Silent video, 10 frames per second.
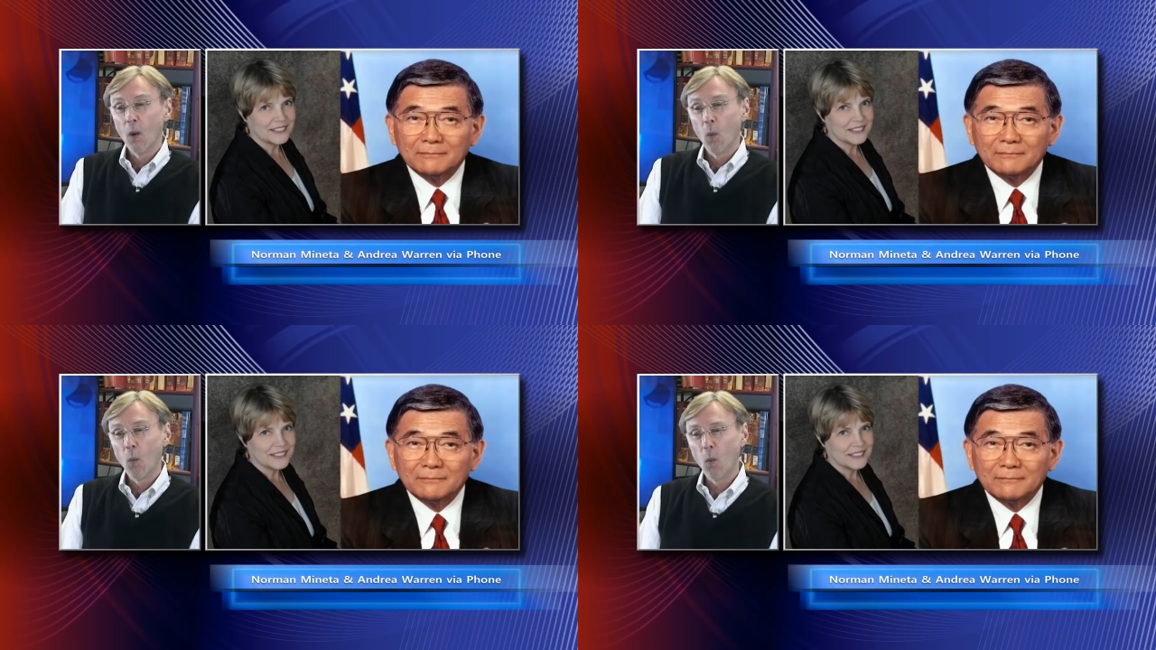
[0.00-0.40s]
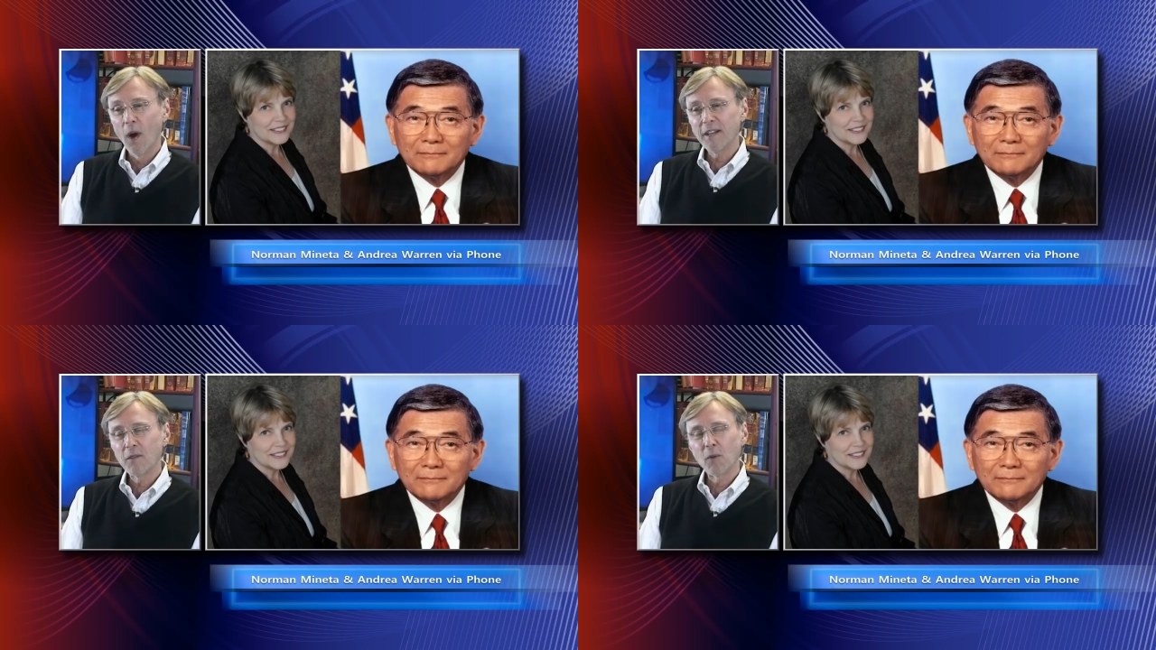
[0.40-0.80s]

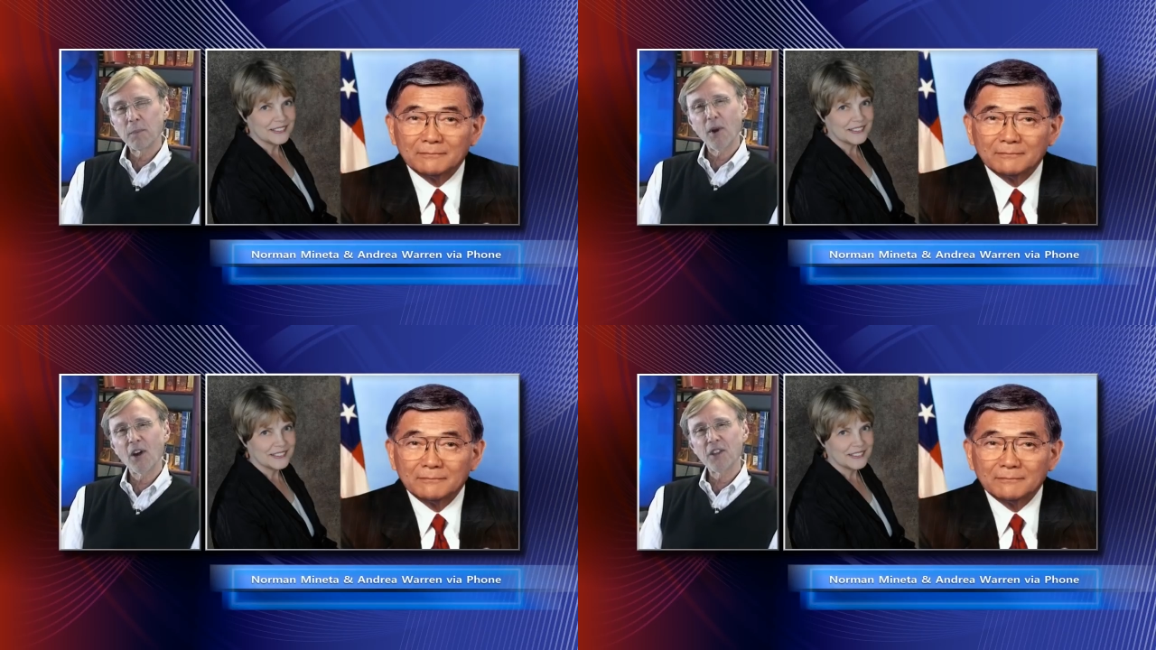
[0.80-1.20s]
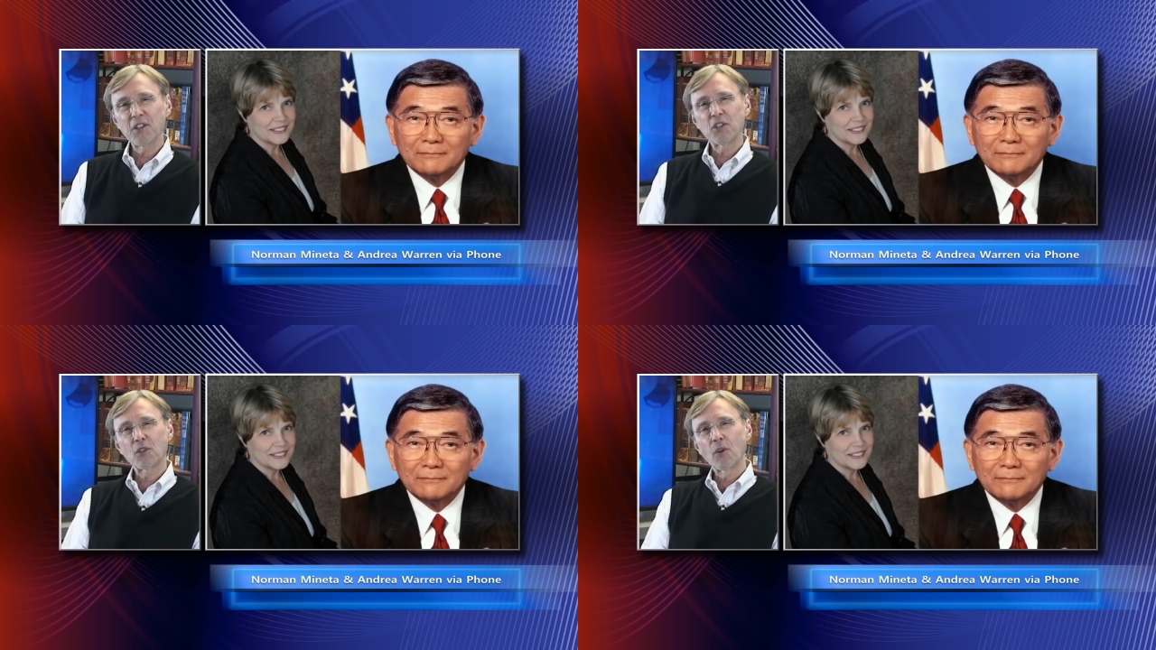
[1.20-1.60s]
Speaker 1: What, what part of this
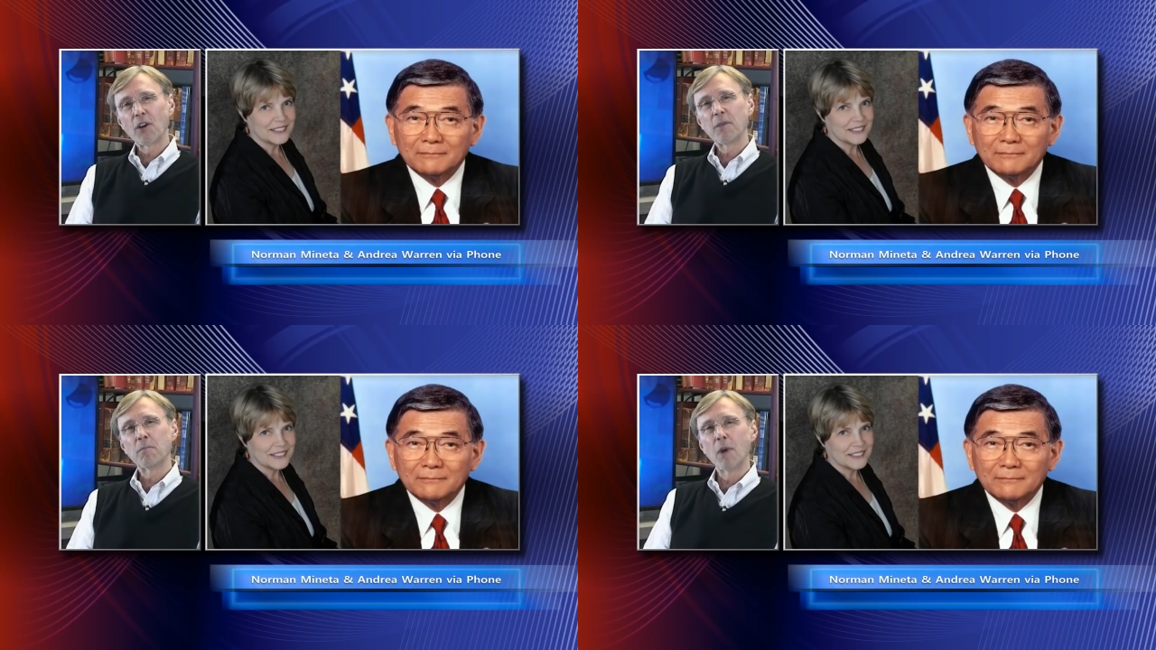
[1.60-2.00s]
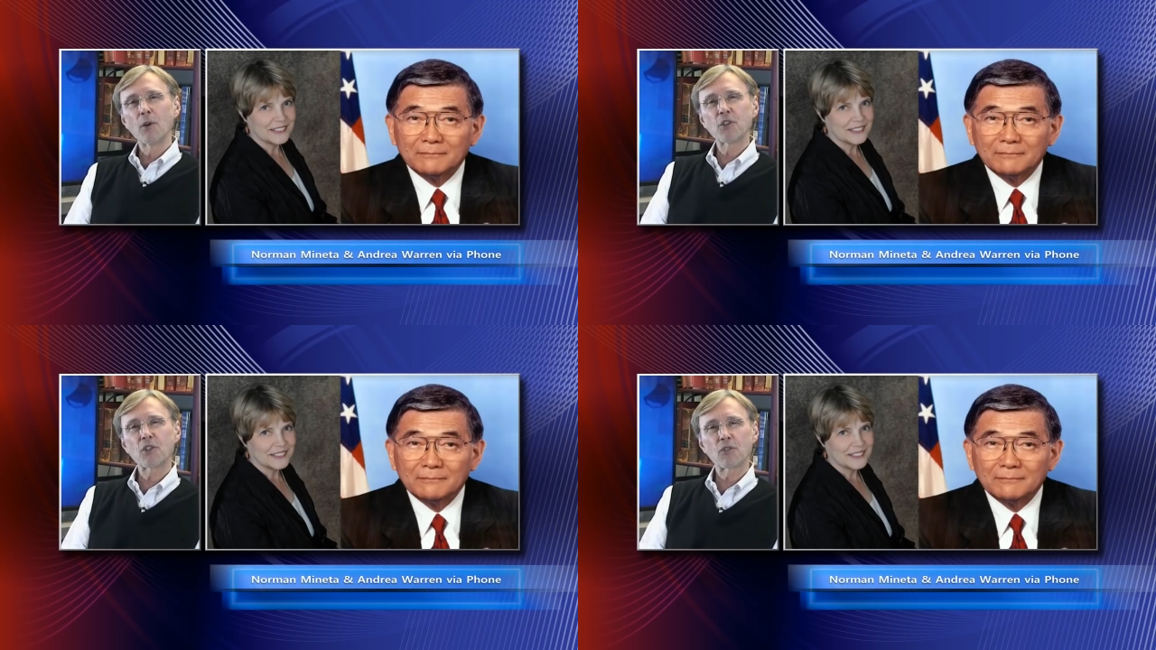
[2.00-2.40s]
story
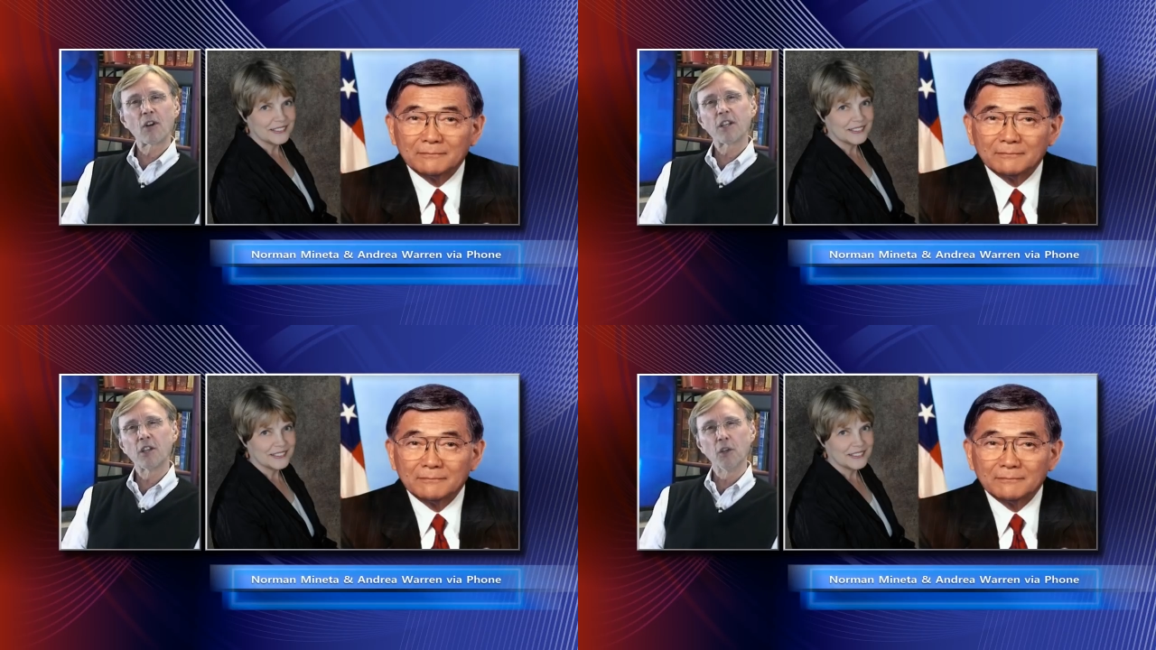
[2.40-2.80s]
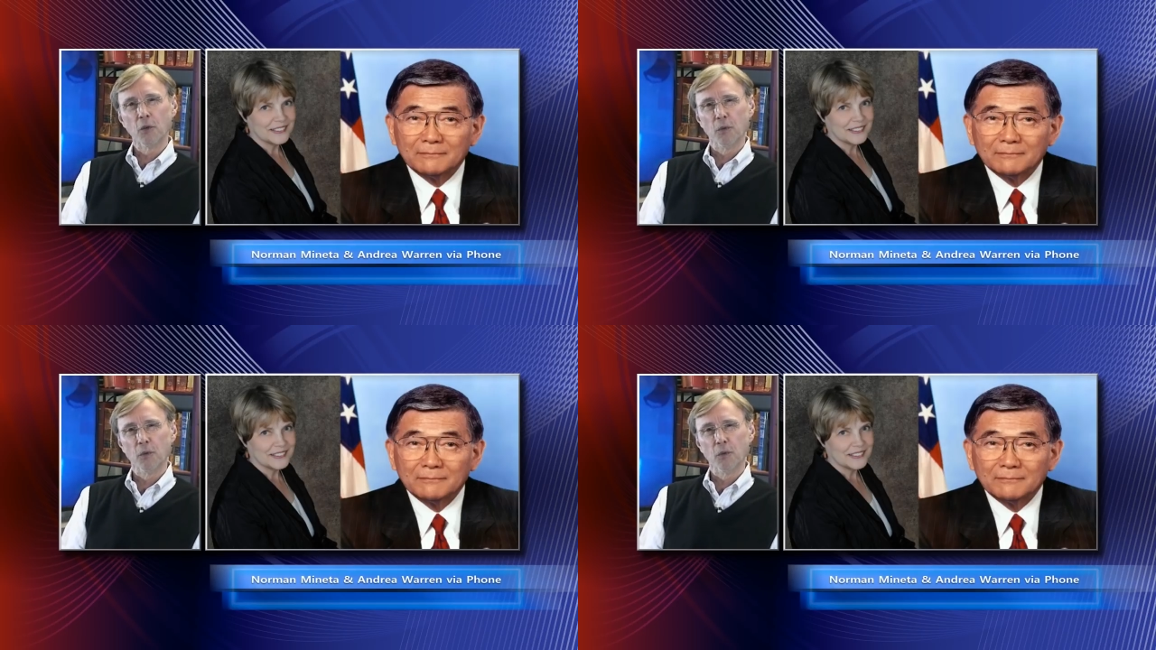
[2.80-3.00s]
most struck you?